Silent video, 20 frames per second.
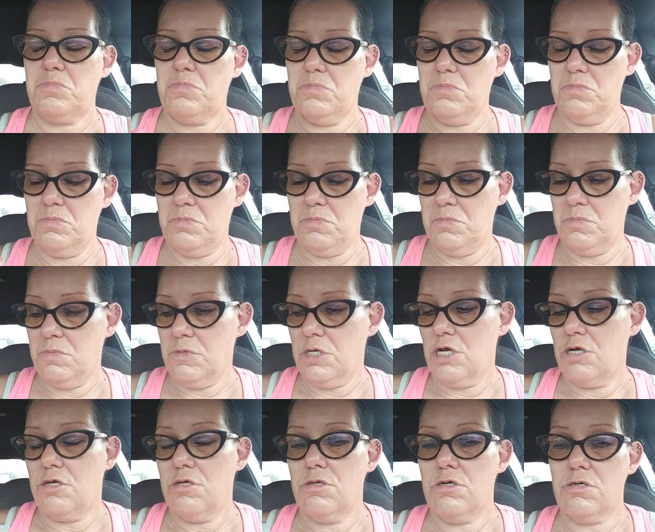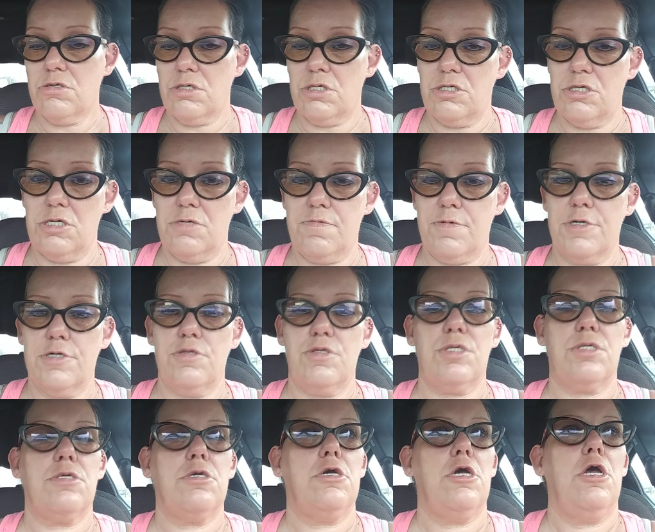Hmm. There's a
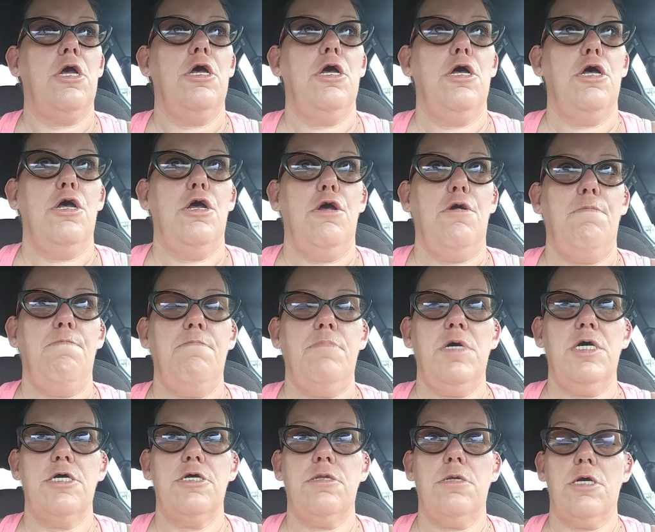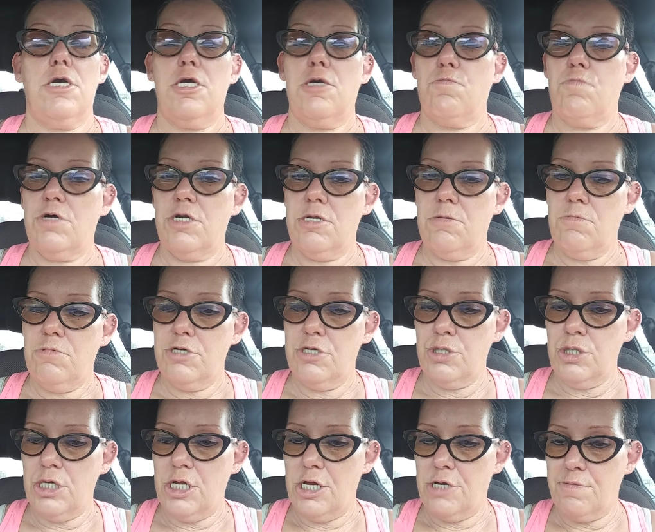difference. But I want to
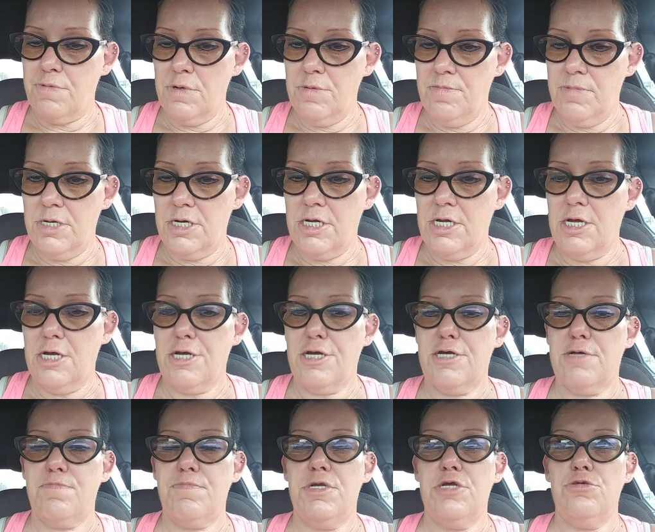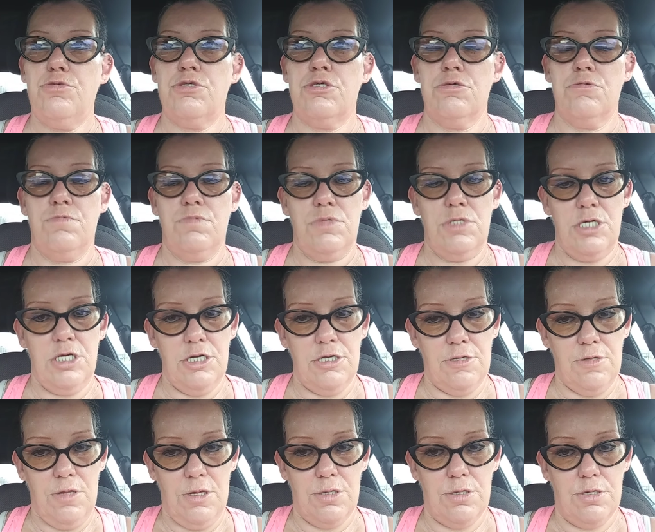wish everybody a happy
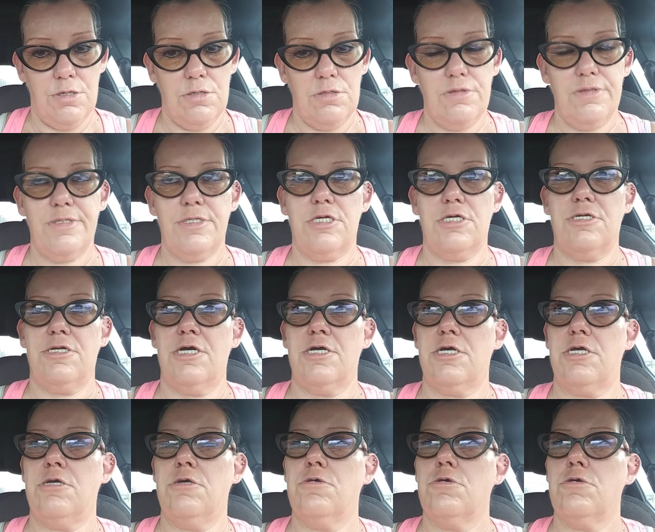Juneteenth today.